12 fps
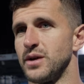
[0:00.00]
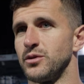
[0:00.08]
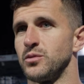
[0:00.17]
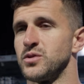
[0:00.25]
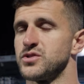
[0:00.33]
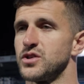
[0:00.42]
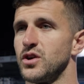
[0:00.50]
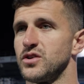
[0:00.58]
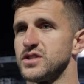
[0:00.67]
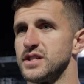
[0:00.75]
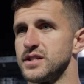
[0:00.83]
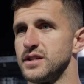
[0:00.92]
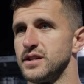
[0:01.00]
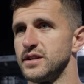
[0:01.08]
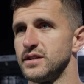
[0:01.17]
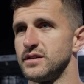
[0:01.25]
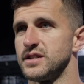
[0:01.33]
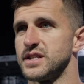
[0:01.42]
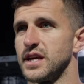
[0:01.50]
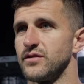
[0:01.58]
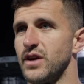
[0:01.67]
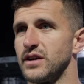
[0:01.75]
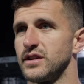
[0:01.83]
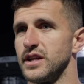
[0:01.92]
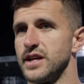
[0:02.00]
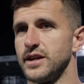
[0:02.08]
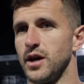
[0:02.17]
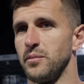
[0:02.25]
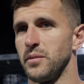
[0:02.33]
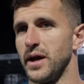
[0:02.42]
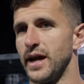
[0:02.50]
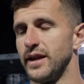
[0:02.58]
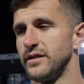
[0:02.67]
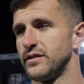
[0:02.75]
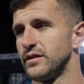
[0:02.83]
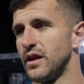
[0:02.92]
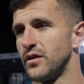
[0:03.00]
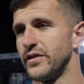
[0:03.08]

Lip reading: They were the ones that got us into the second round of the League Cup, and they